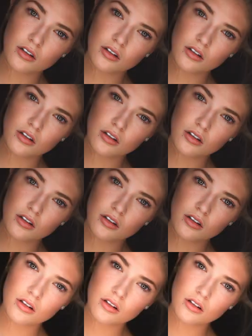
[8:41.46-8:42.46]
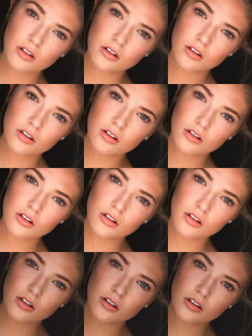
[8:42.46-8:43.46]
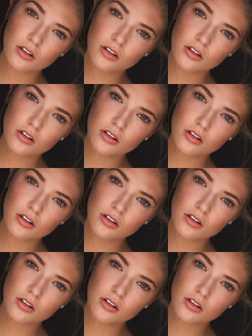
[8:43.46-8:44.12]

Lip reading: Nothing is said.